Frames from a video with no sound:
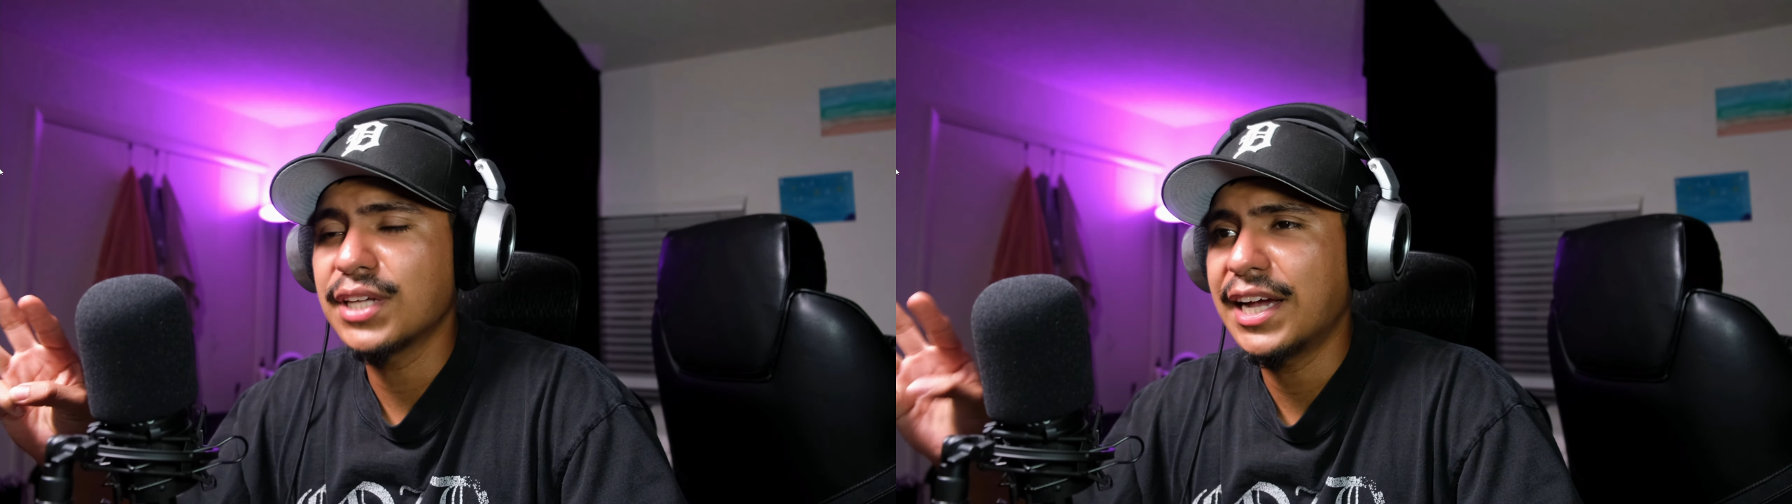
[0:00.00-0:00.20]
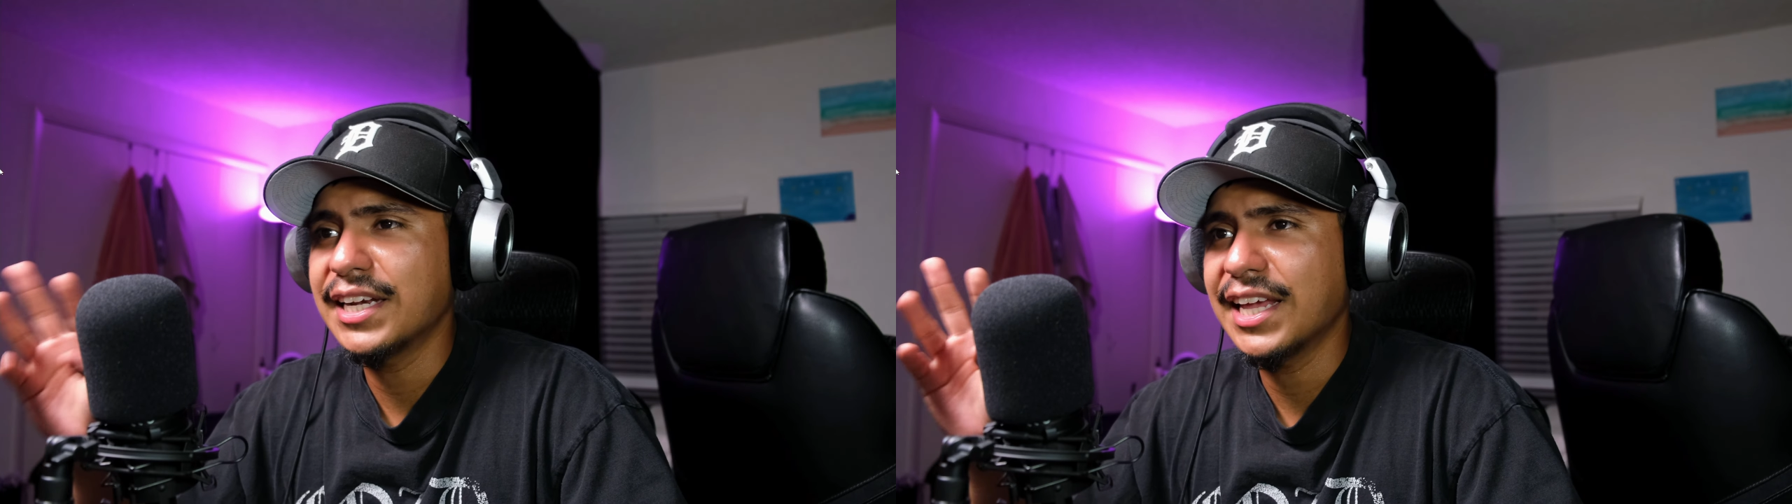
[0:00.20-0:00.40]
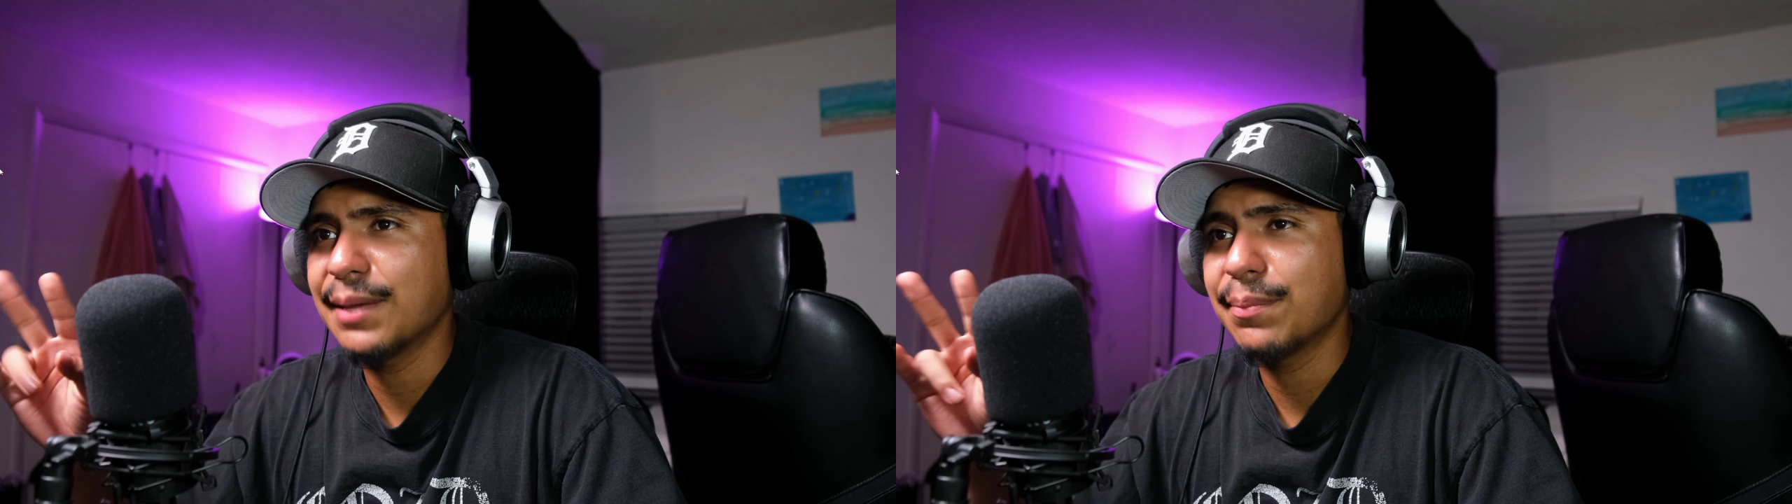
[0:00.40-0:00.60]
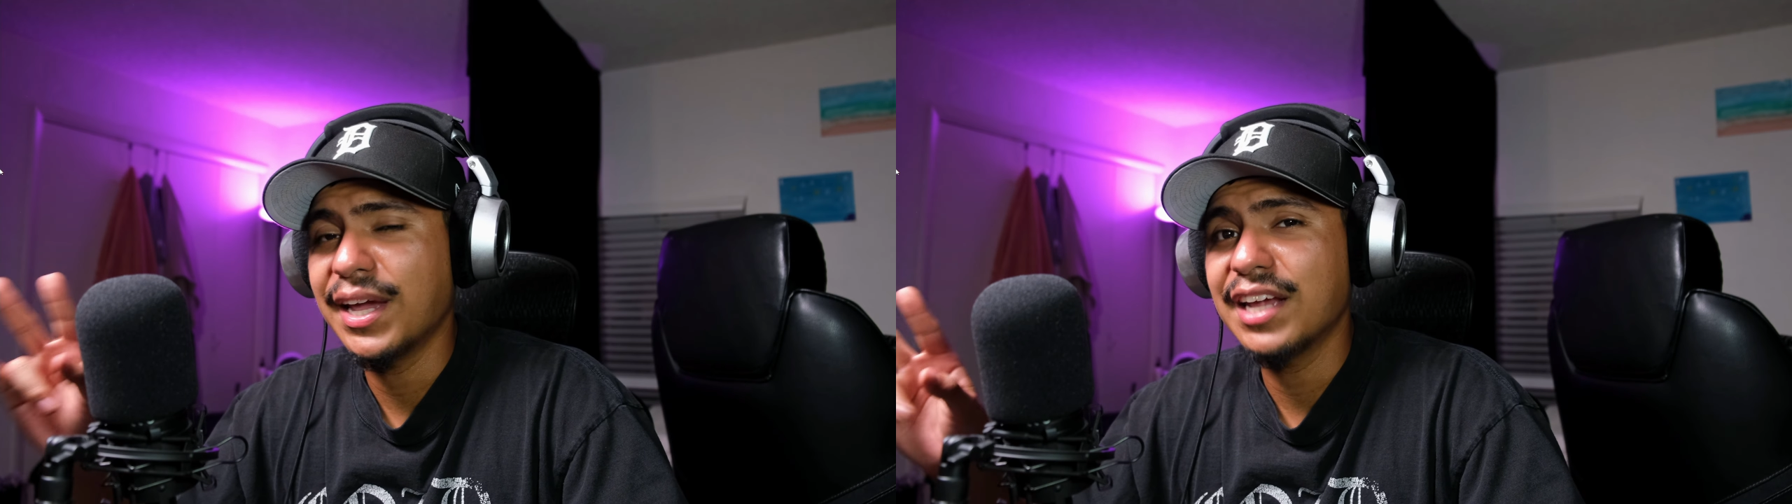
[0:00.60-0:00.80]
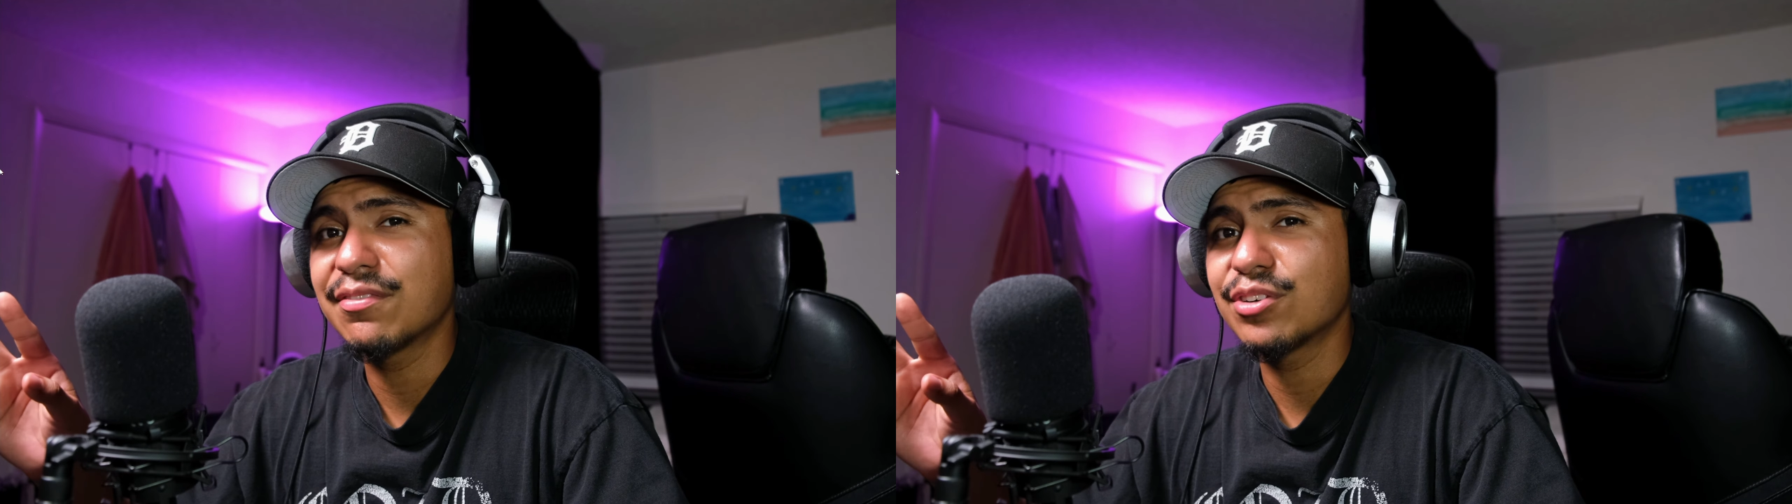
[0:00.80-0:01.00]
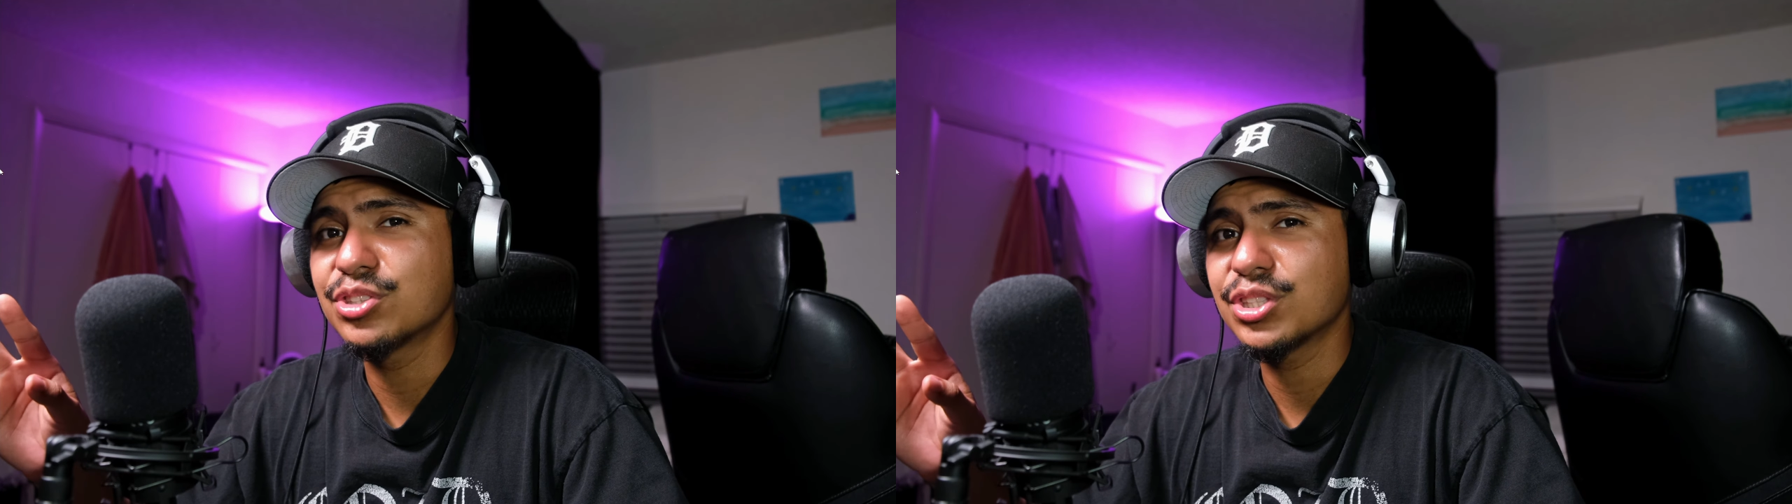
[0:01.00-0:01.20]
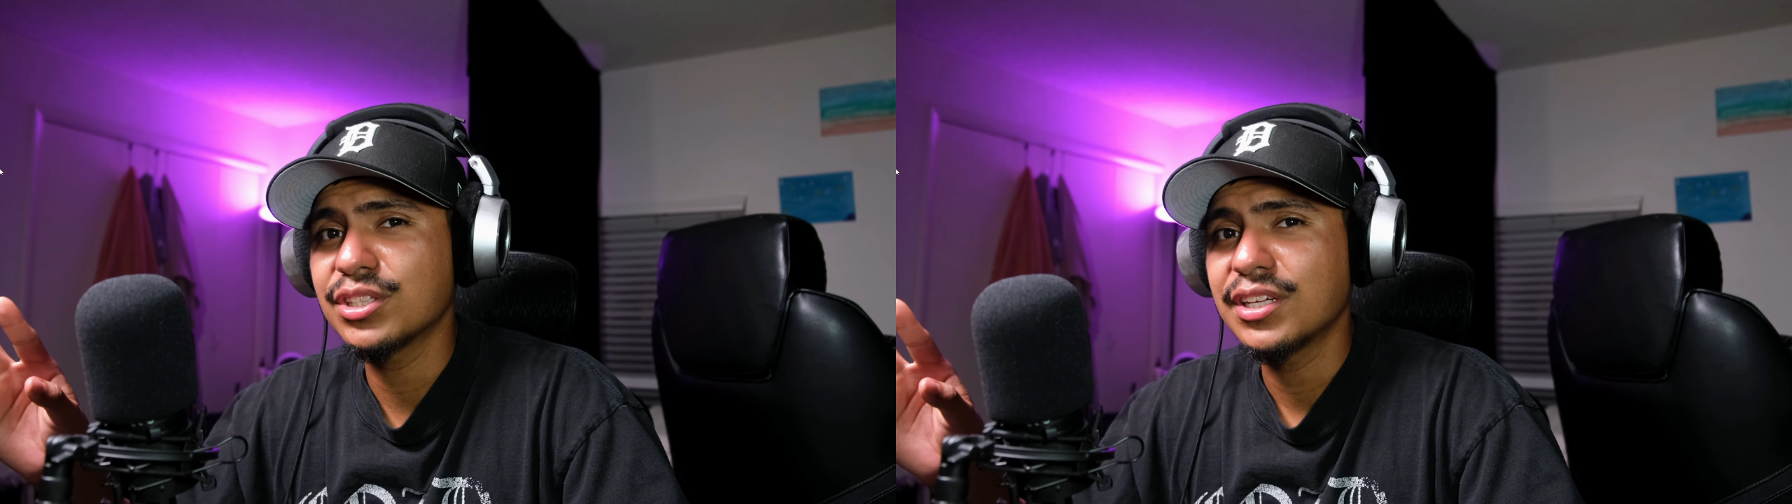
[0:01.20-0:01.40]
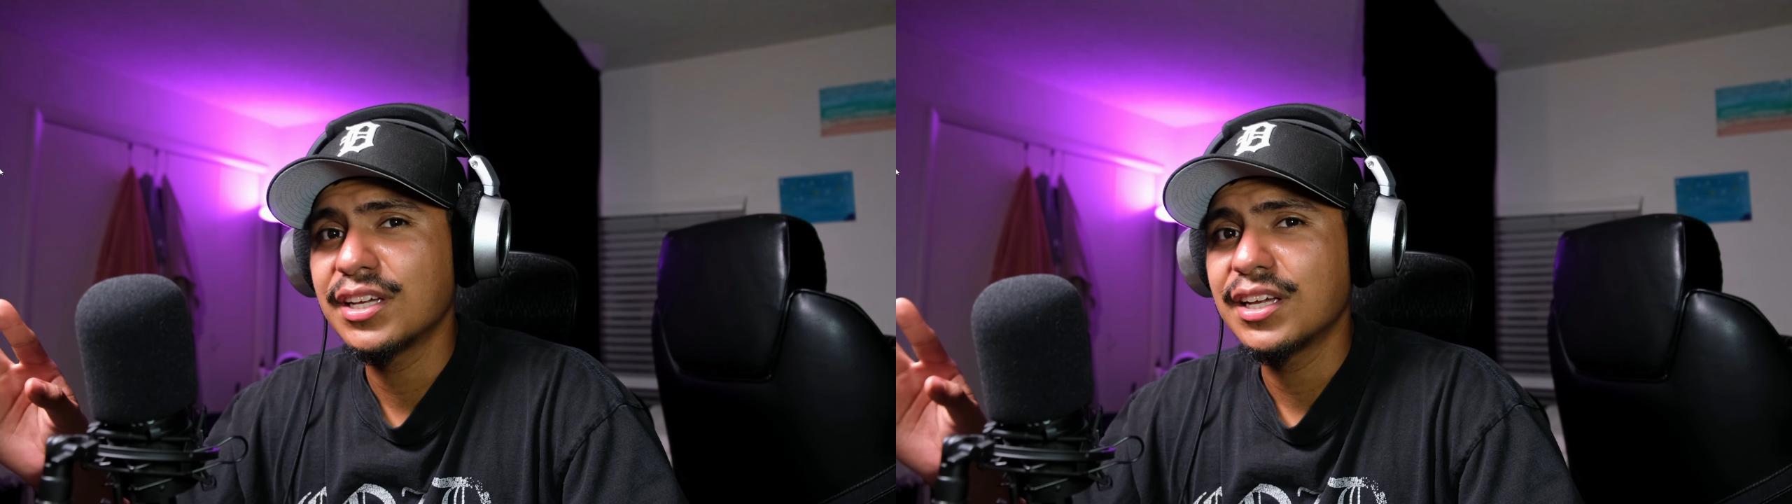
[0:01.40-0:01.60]
and a paid version
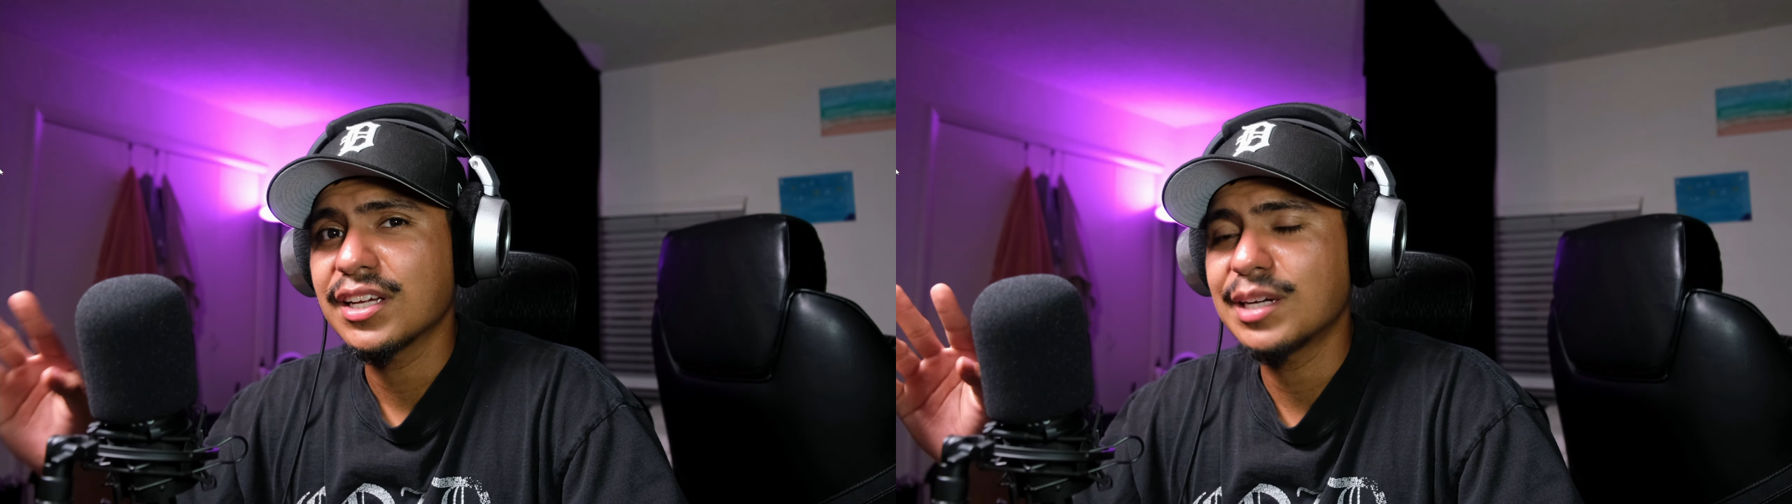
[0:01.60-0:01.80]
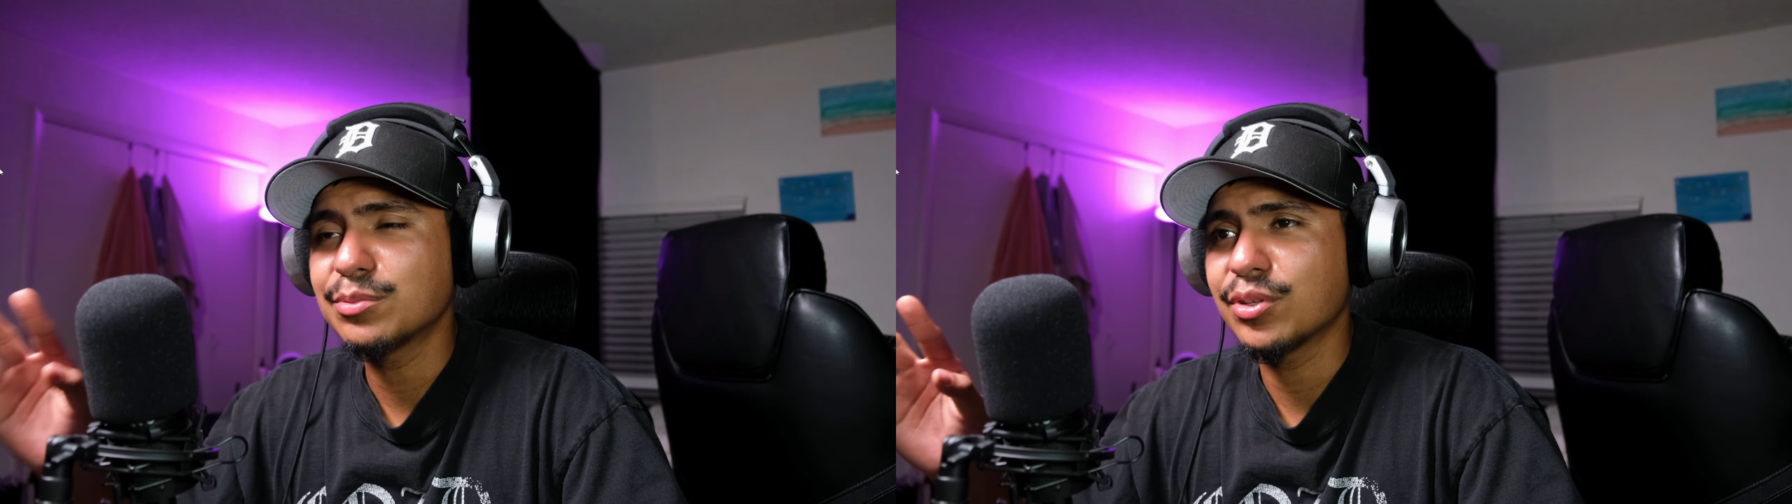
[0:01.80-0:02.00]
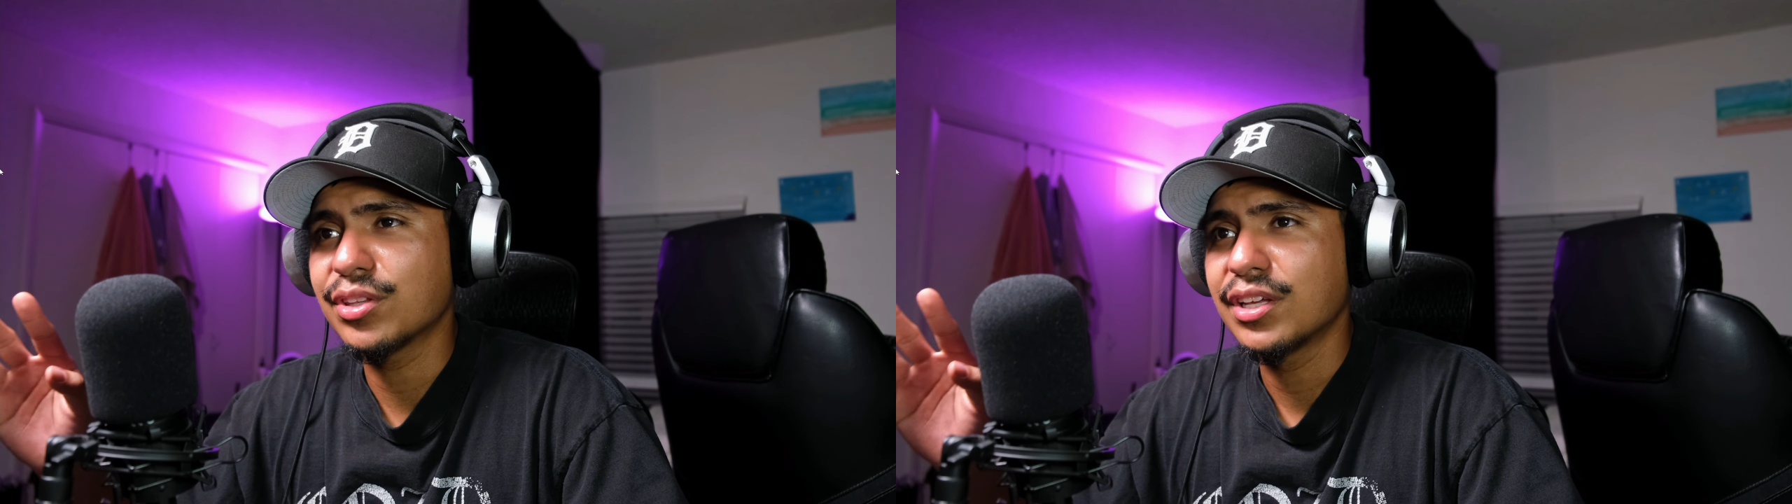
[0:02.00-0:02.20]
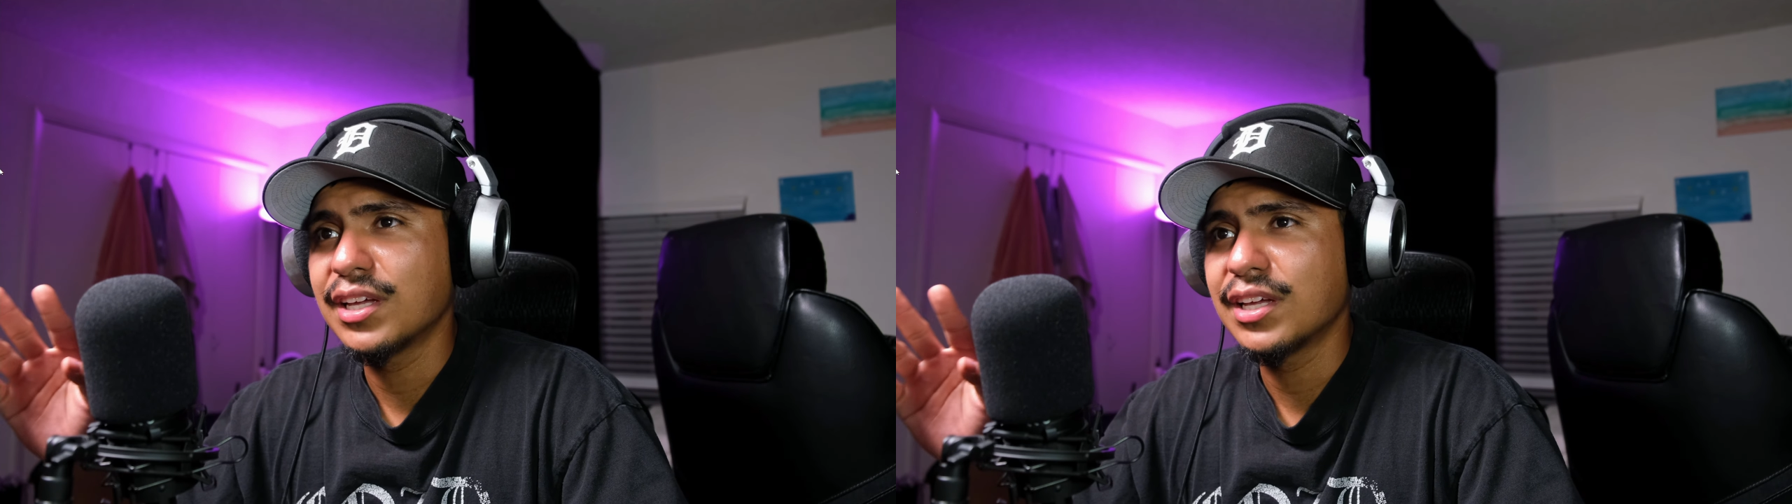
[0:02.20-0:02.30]
comes with,